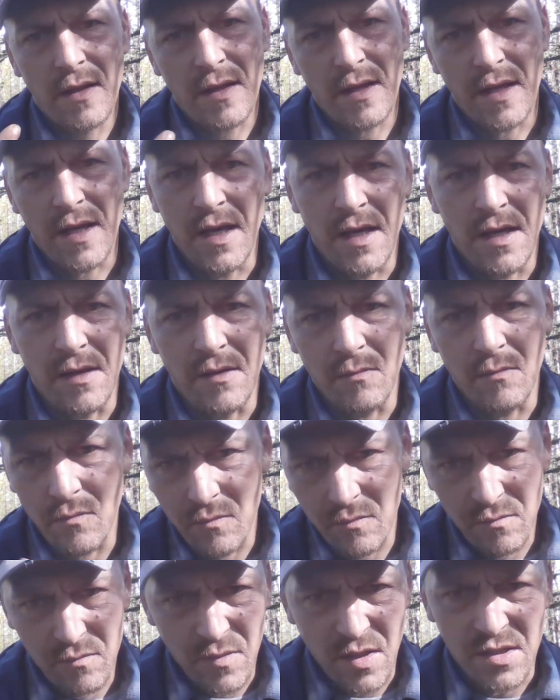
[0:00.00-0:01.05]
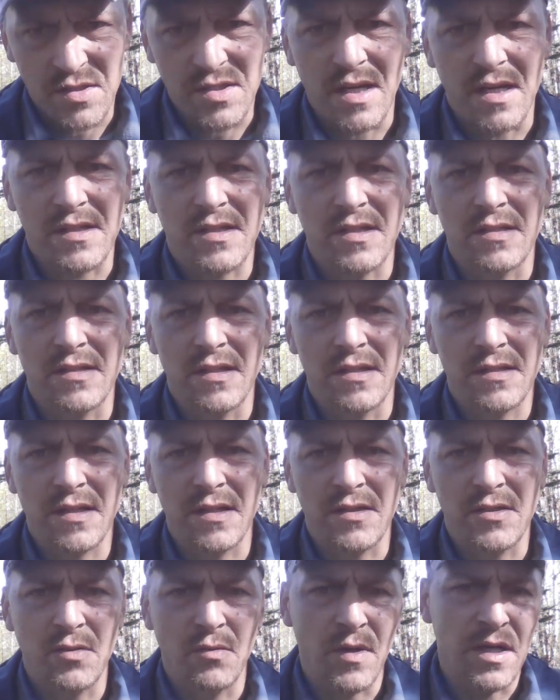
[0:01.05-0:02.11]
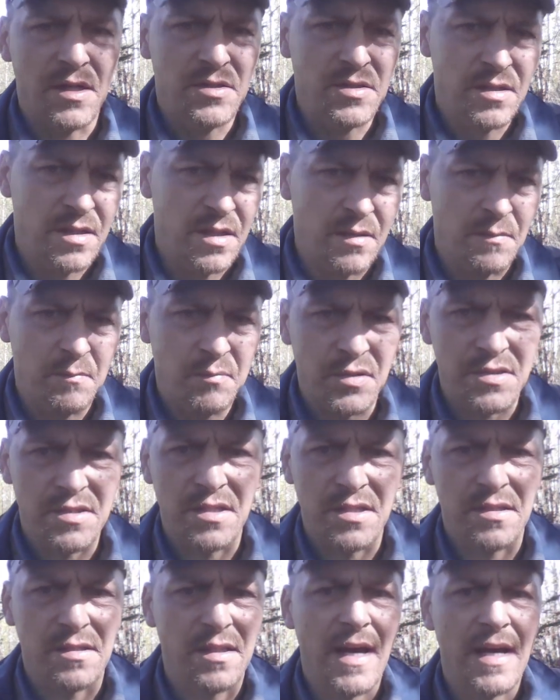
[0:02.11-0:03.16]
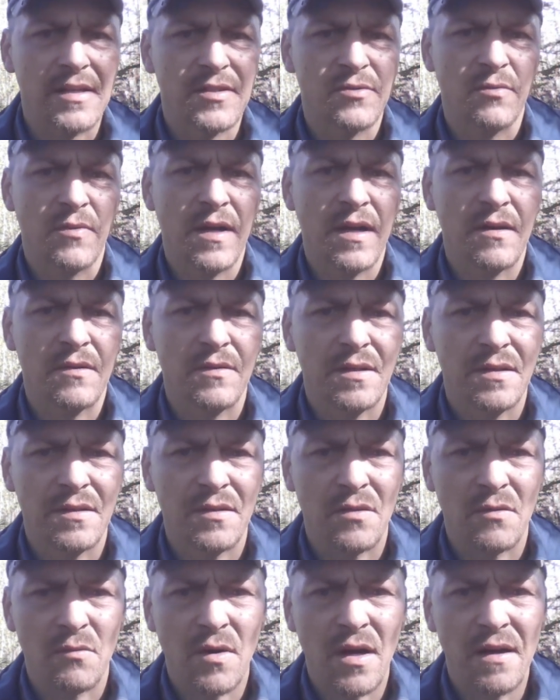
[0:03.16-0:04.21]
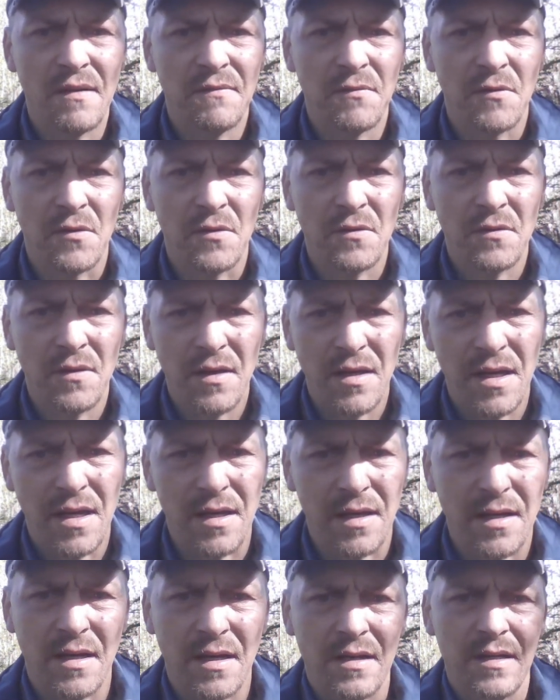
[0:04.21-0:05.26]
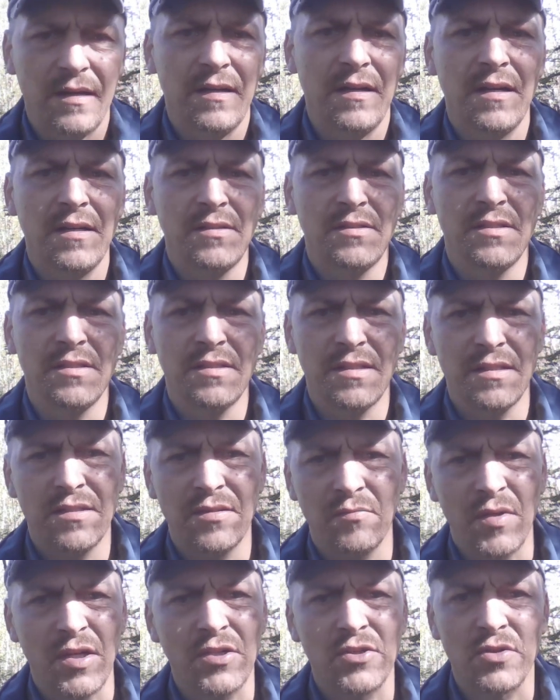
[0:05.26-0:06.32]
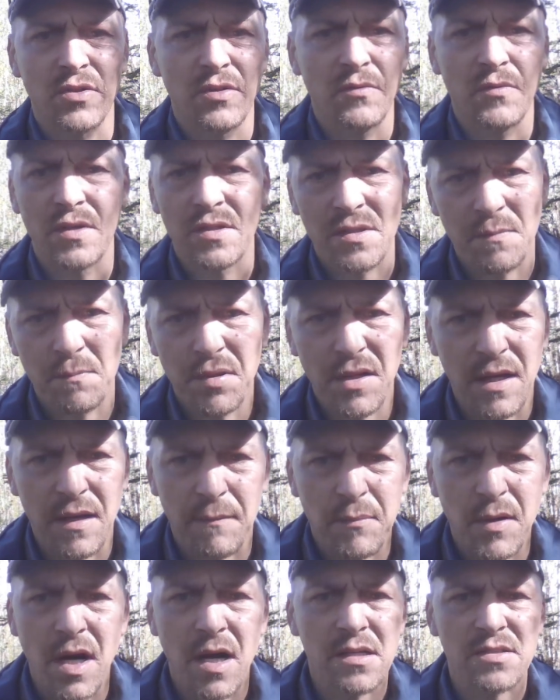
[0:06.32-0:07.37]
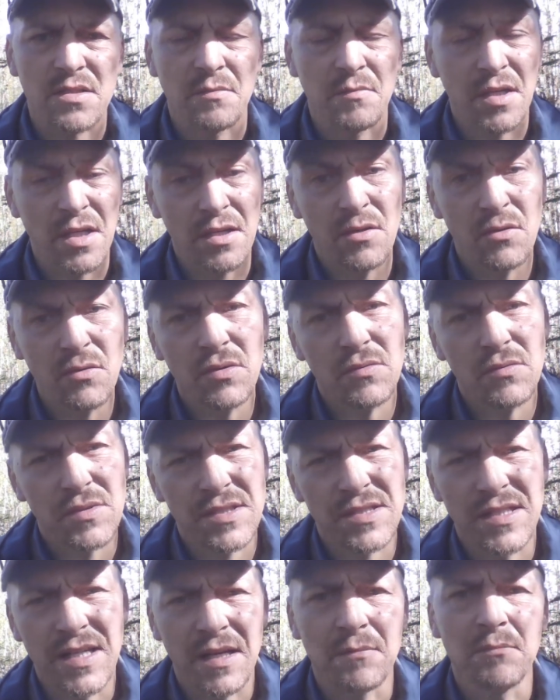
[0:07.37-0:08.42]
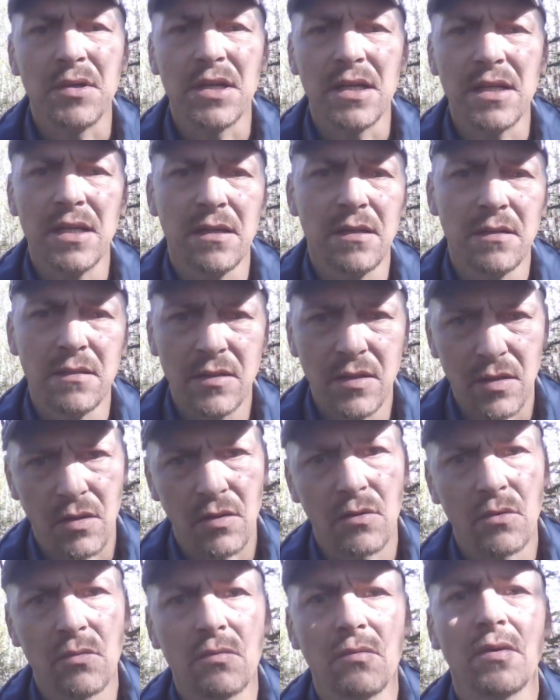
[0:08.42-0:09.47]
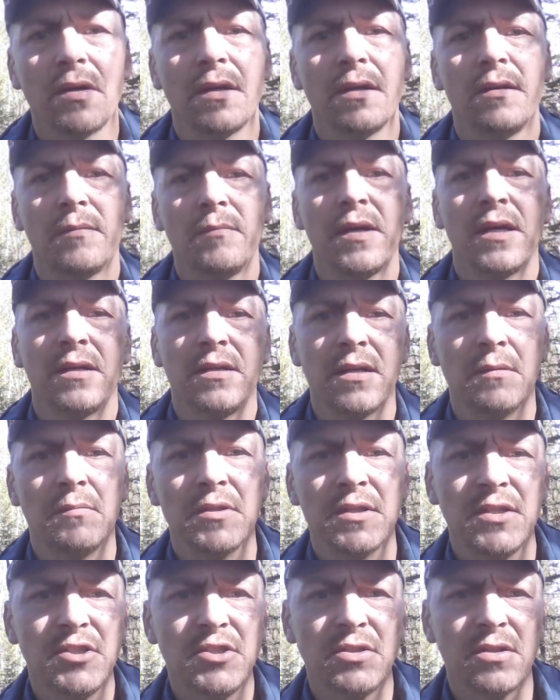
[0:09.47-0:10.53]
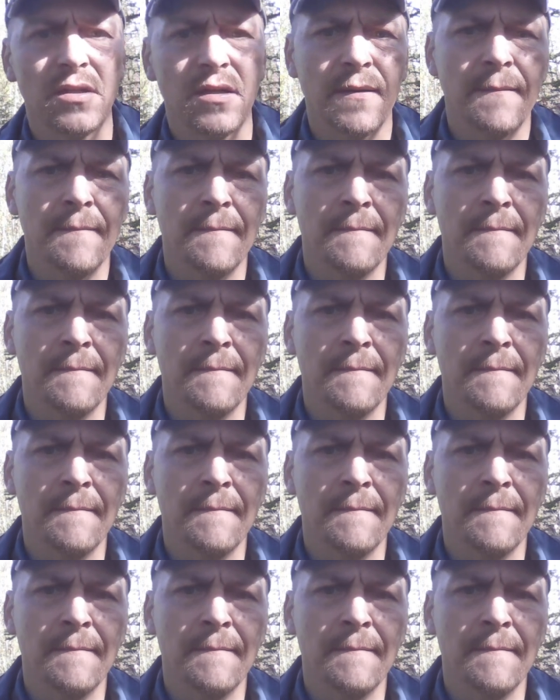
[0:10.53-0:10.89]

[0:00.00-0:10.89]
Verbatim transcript: He assesses the situation. He puts his last round into the rifle and kind of nudges it to make sure it wasn't playing possum. He knew it was dead, but he, you know, wanted to make doubly sure.